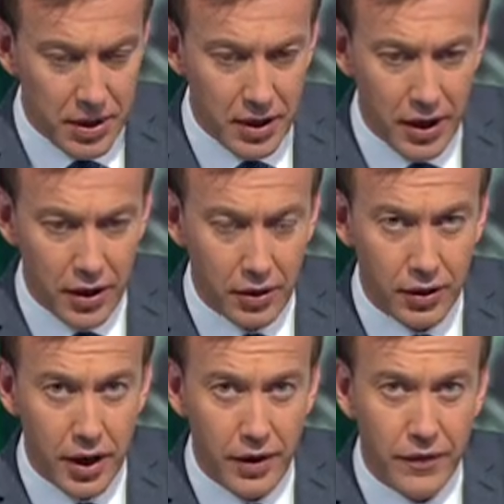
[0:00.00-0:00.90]
has been going
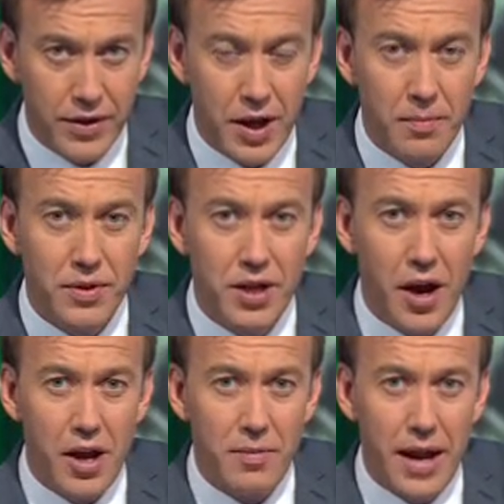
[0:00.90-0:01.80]
on for some
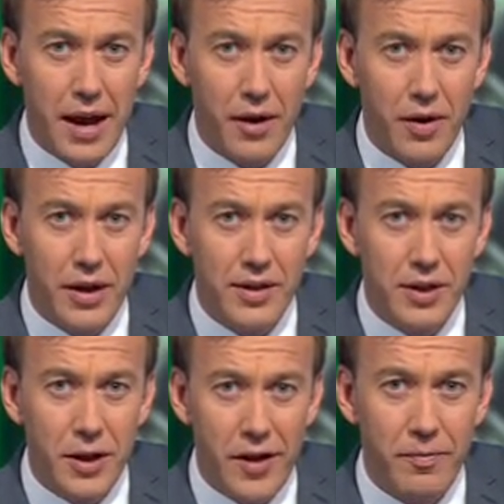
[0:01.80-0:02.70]
time now. Is
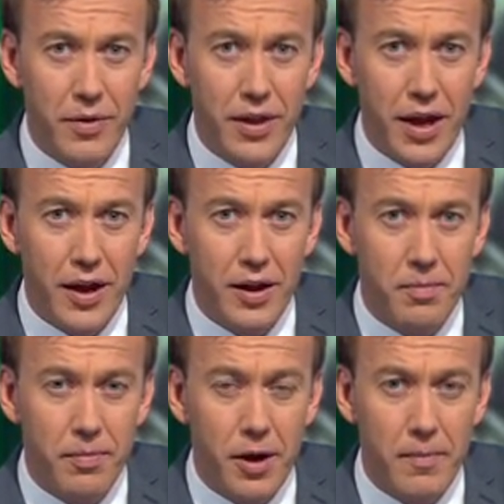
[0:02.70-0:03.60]
the government there
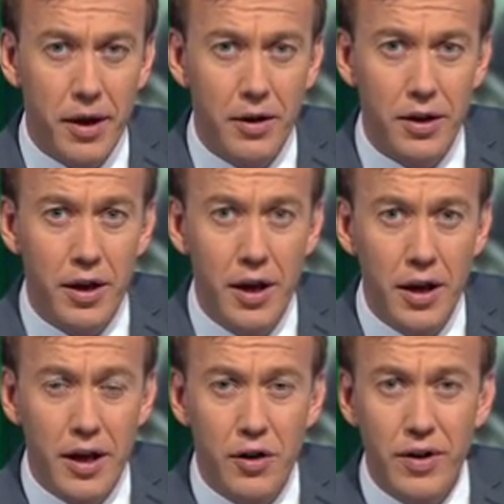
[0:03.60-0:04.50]
coming under
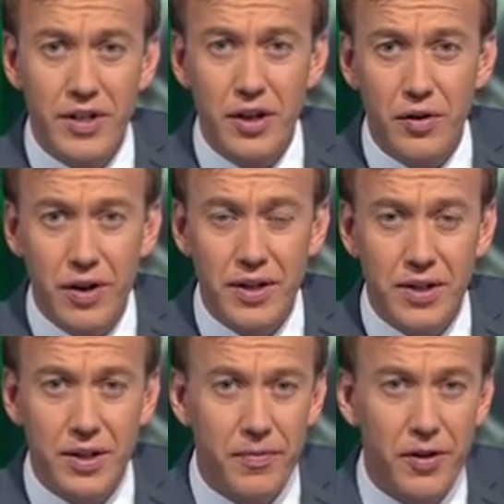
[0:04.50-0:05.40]
increasing
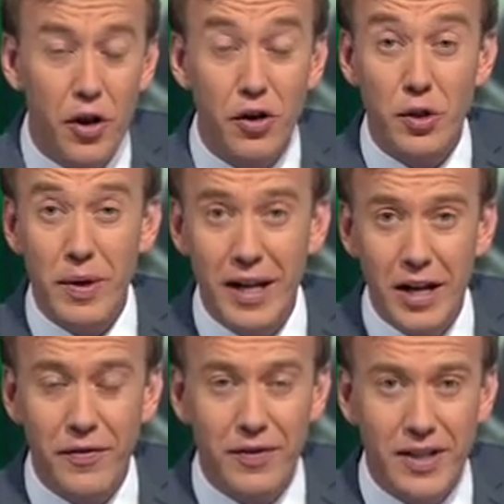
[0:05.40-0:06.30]
criticism for not doing
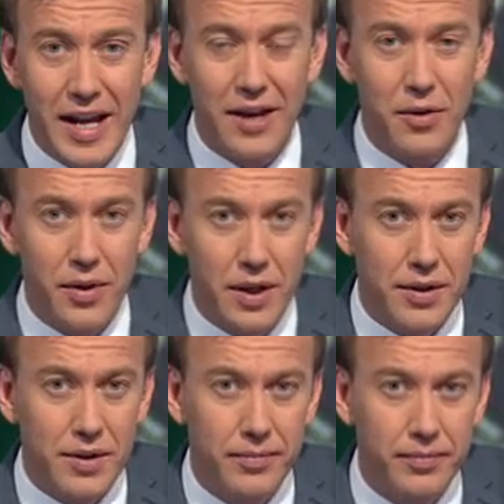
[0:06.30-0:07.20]
enough to tackle
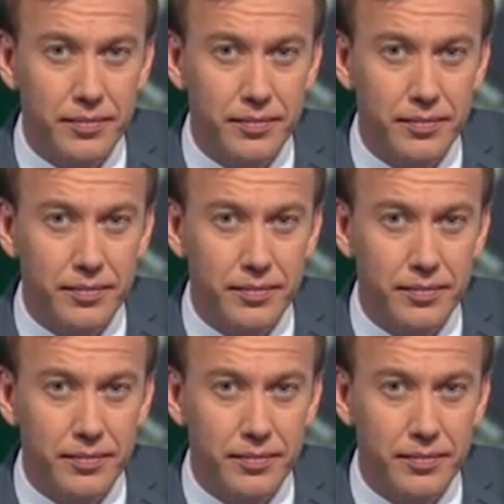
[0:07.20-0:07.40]
this?